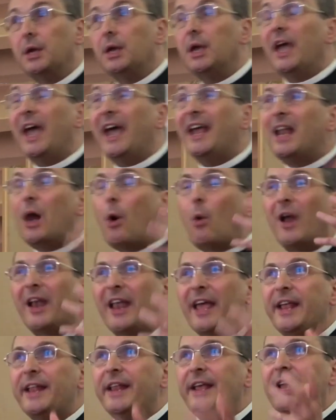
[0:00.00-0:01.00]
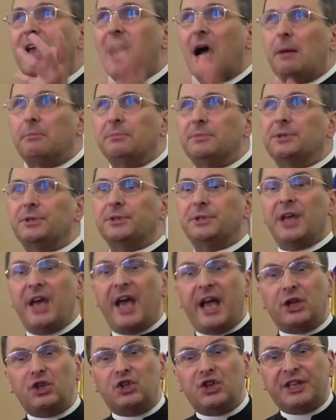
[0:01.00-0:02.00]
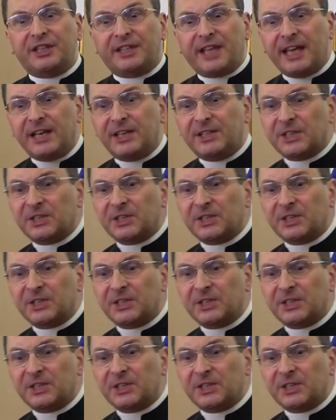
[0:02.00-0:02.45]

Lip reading: And Our Lady comes and she takes